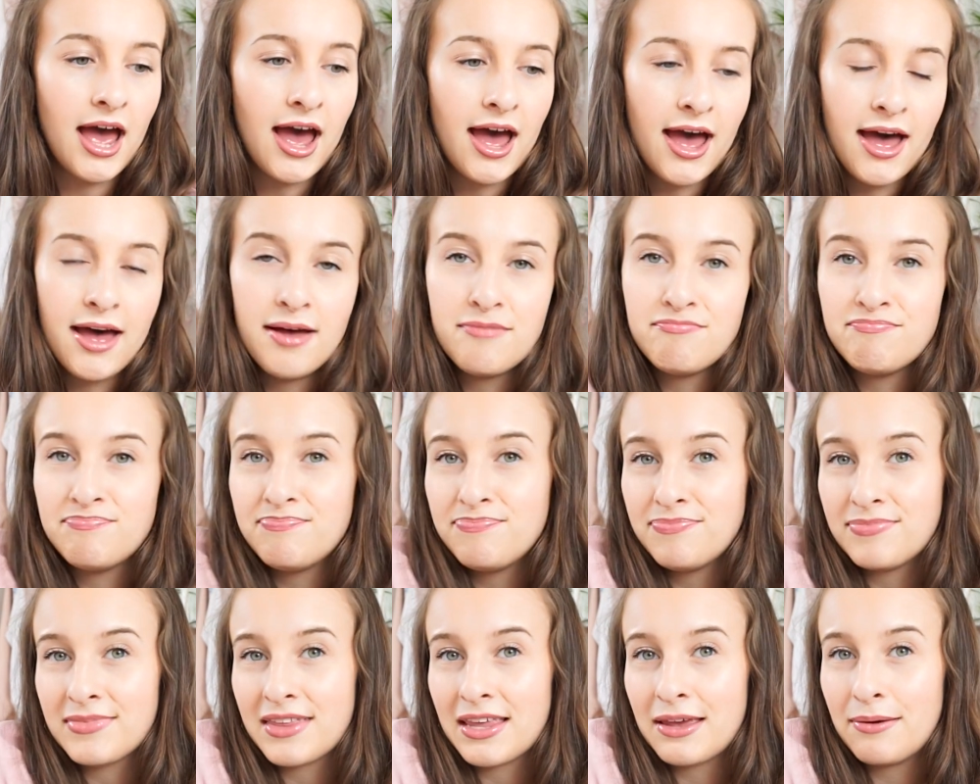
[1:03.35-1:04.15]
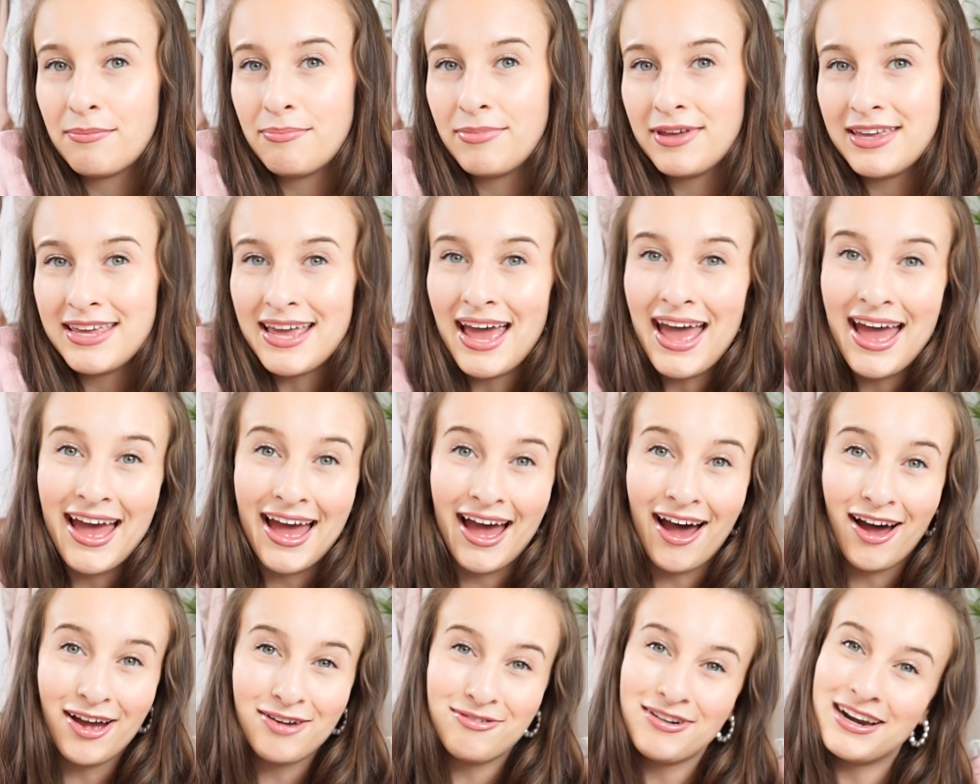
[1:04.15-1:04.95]
But
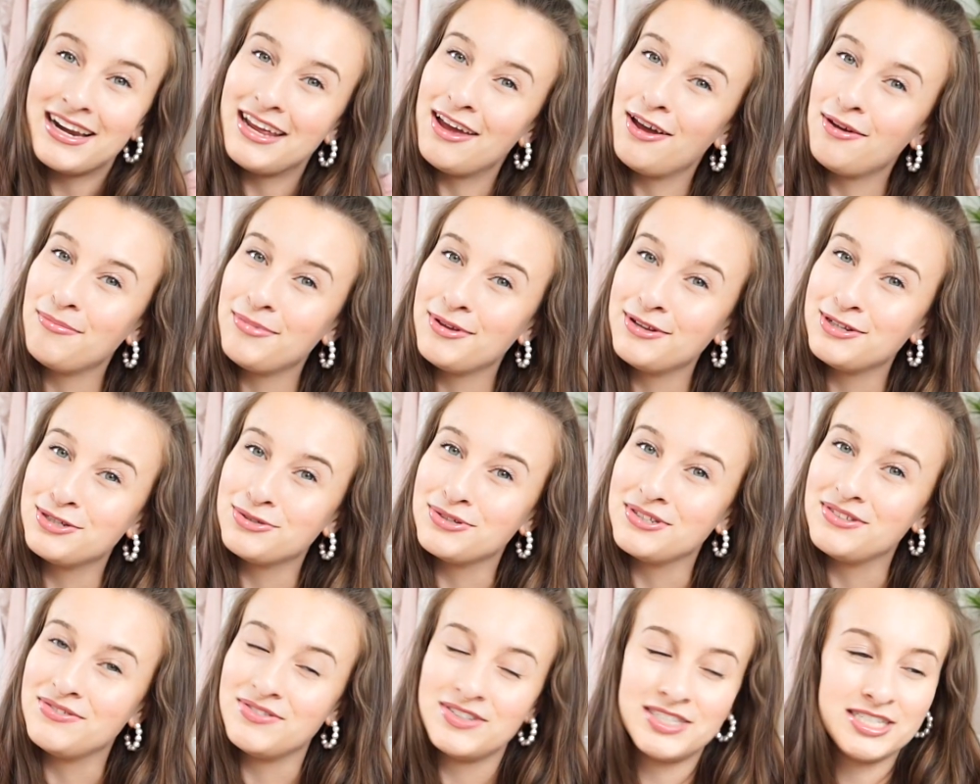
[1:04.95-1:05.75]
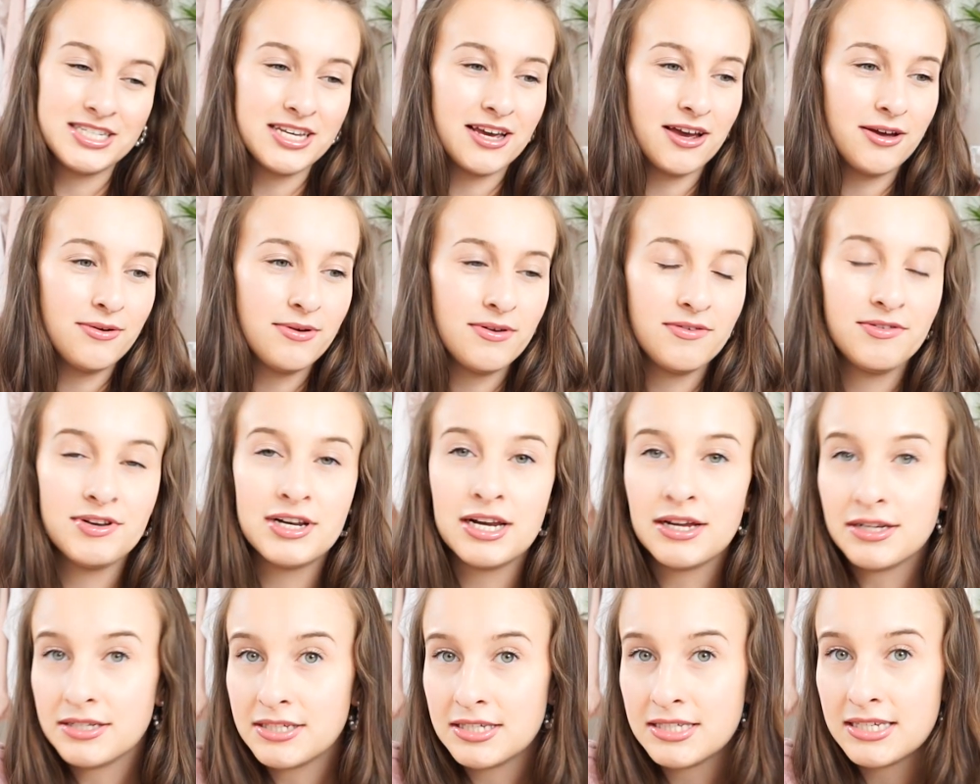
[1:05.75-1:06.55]
yeah, I really hope you enjoy the video. If you'd
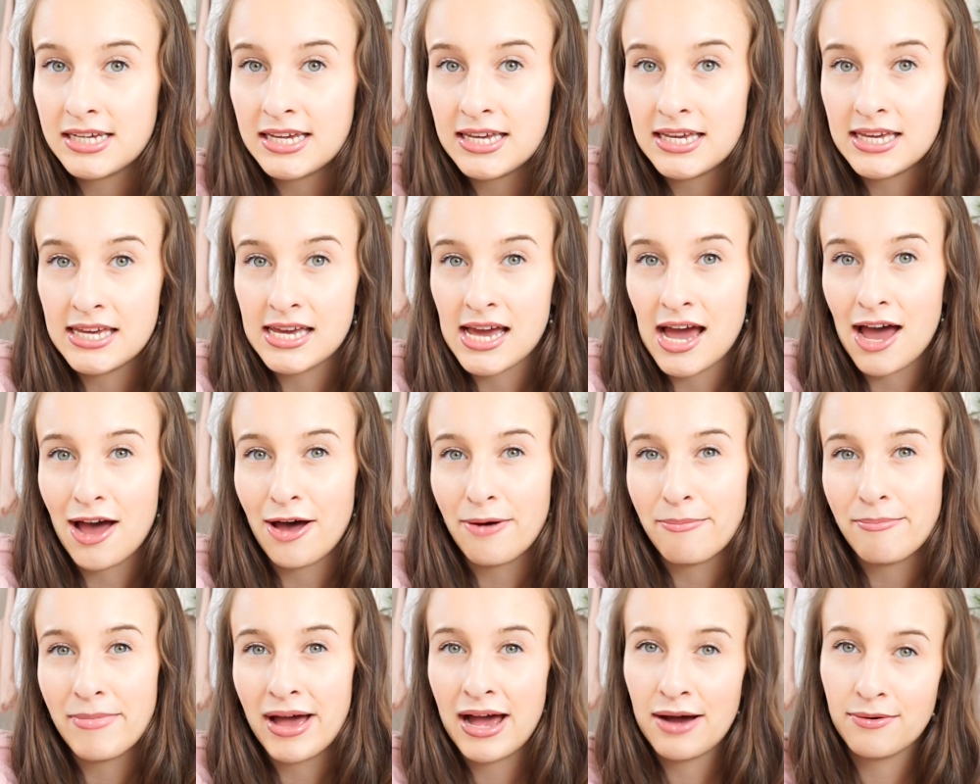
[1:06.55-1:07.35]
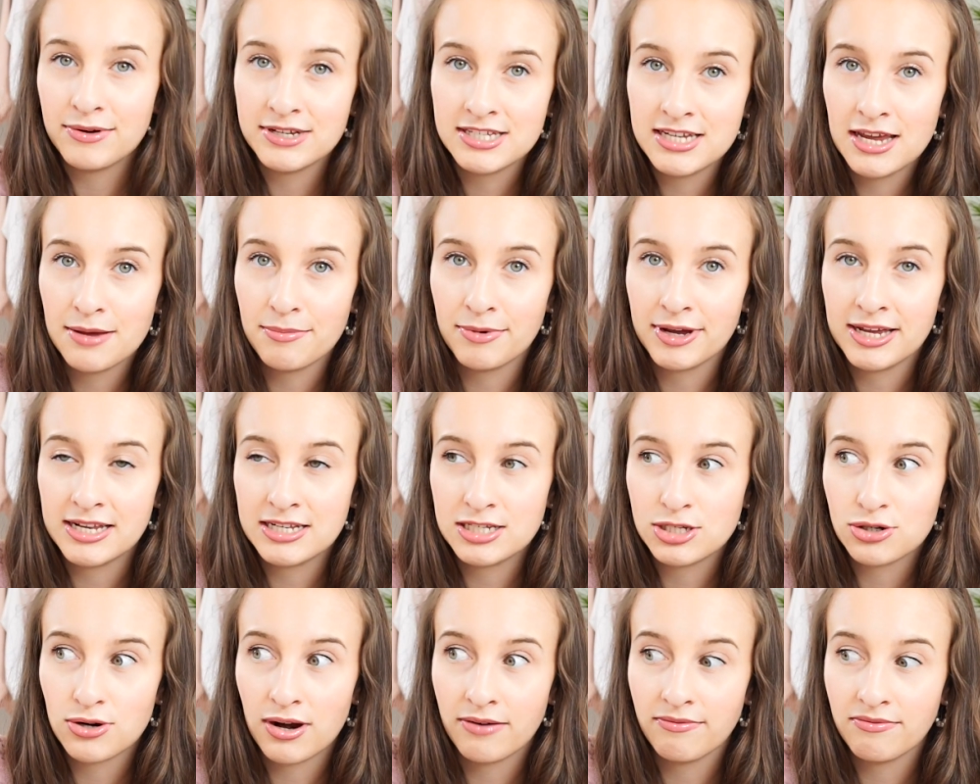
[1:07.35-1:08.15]
like to see how I take my
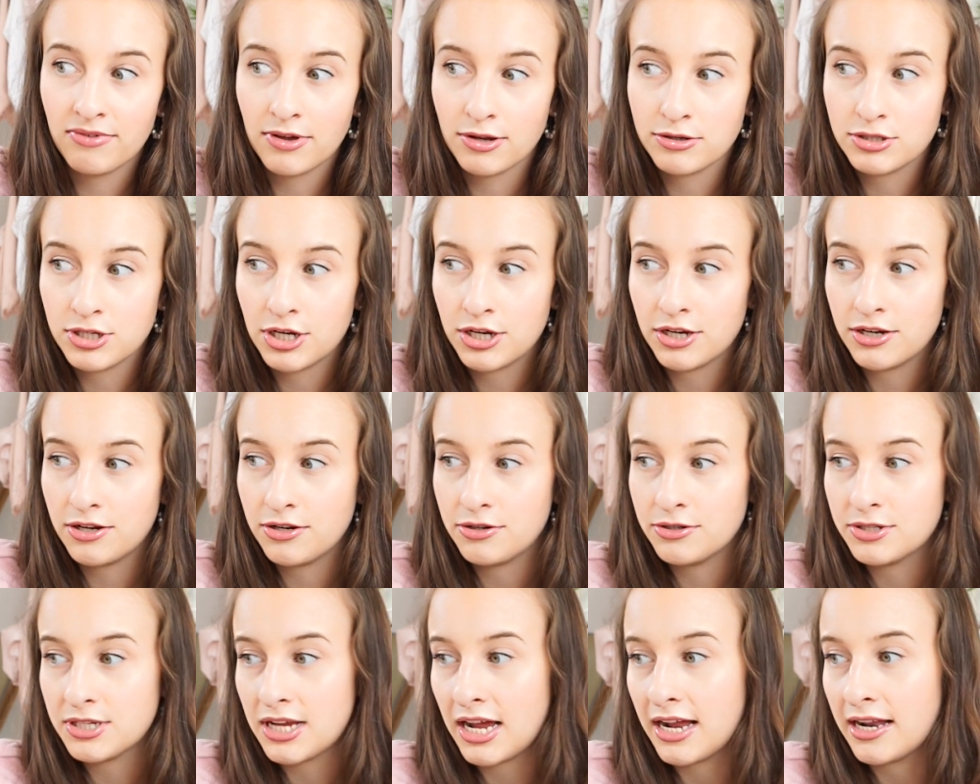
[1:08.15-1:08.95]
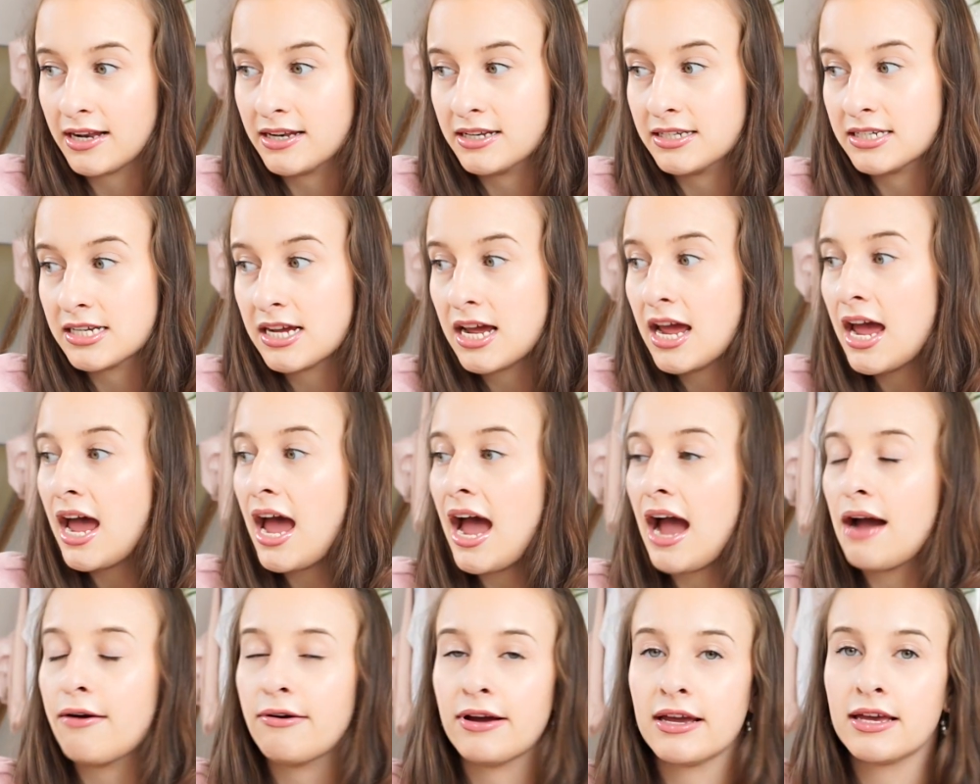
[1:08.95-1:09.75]
Instagram photos and
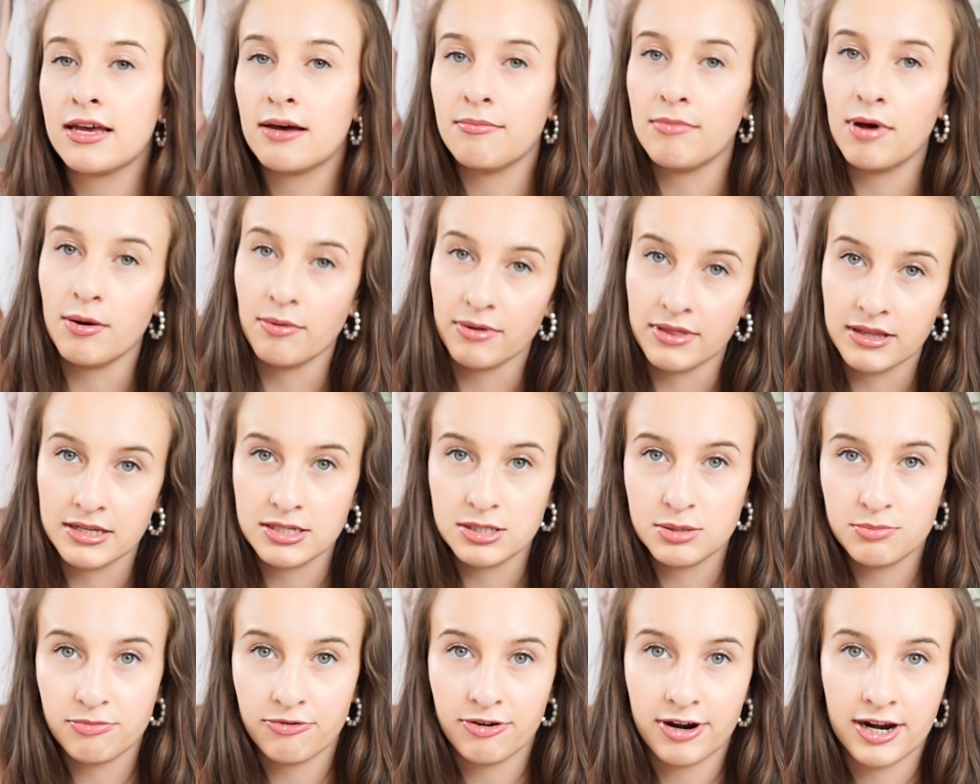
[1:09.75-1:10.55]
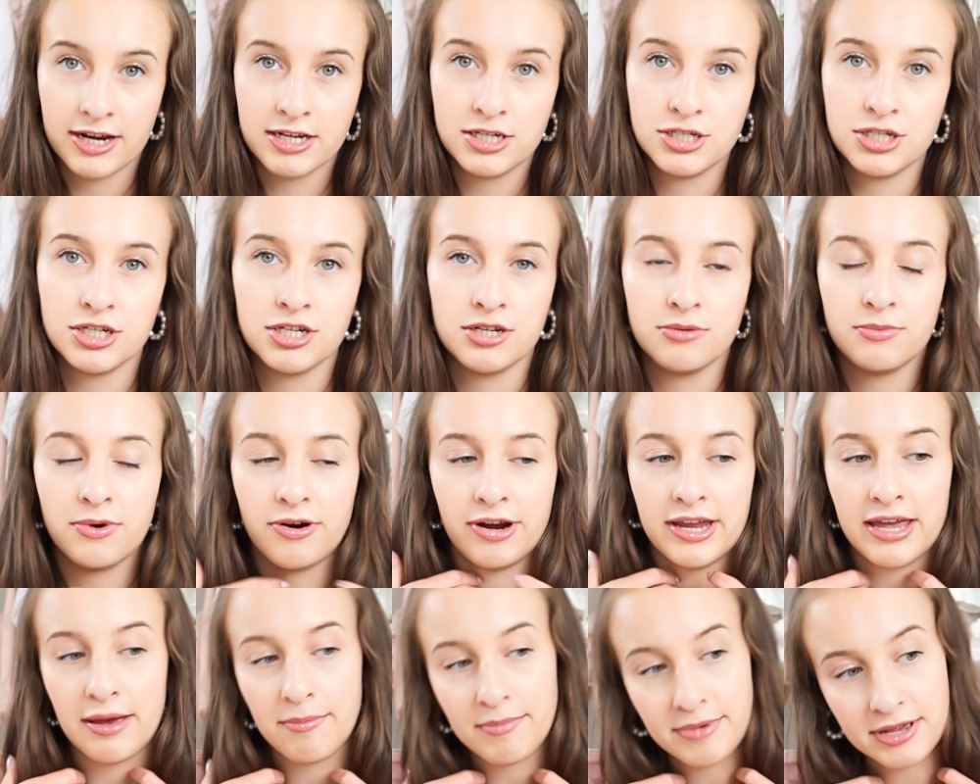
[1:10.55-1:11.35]
how I come up with inspiration, where
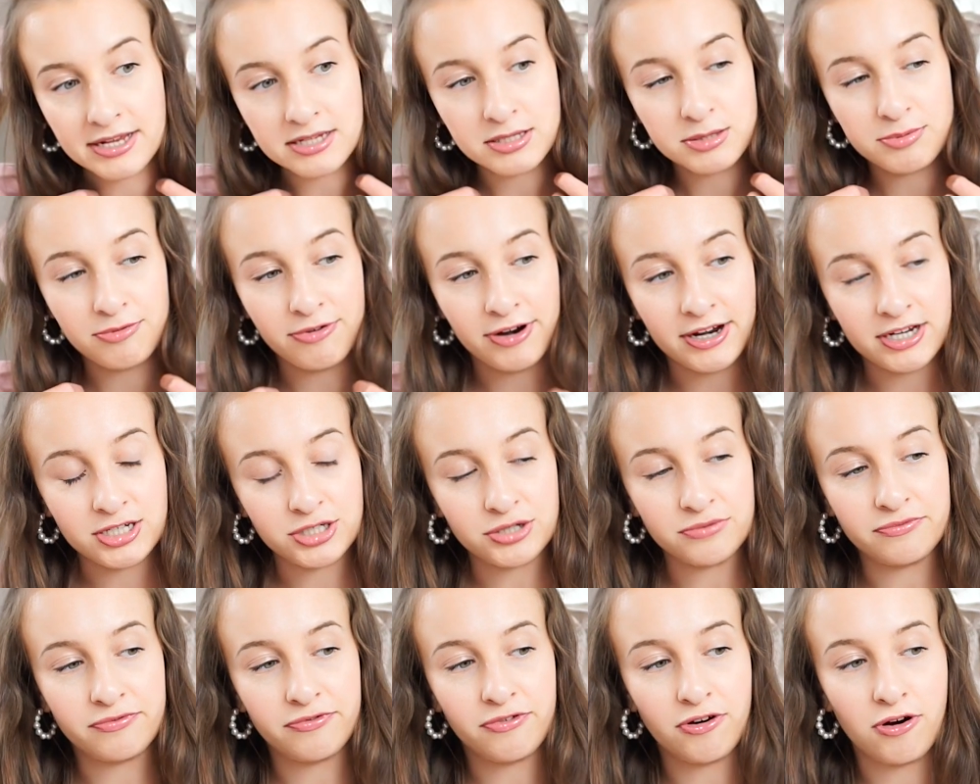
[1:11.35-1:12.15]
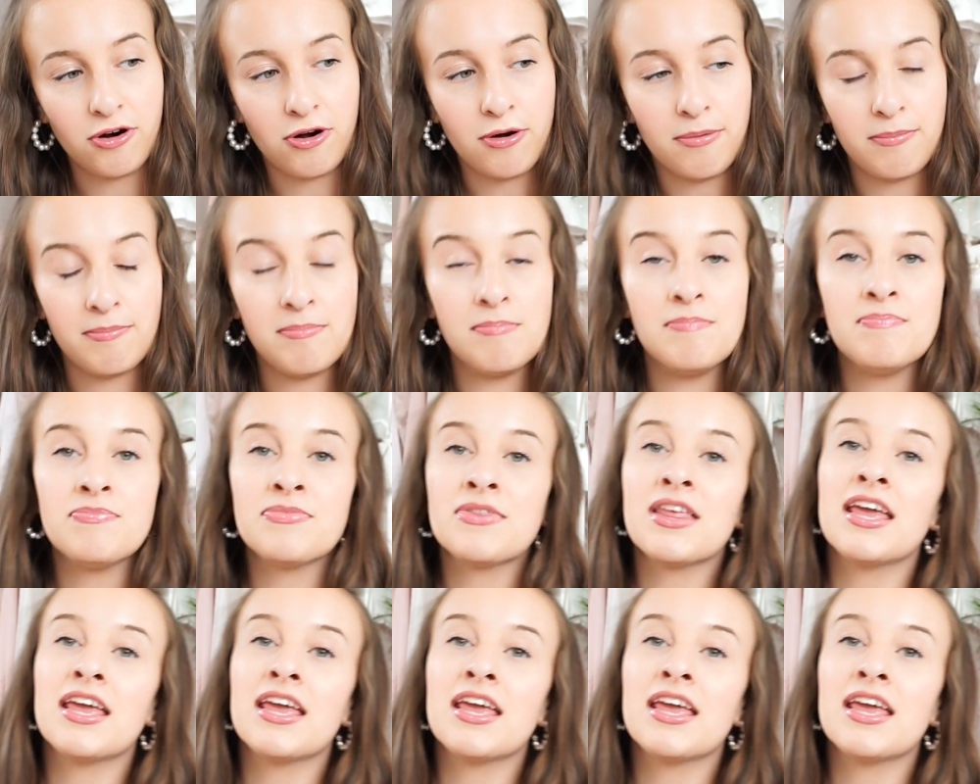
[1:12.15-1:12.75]
I get my inspiration from,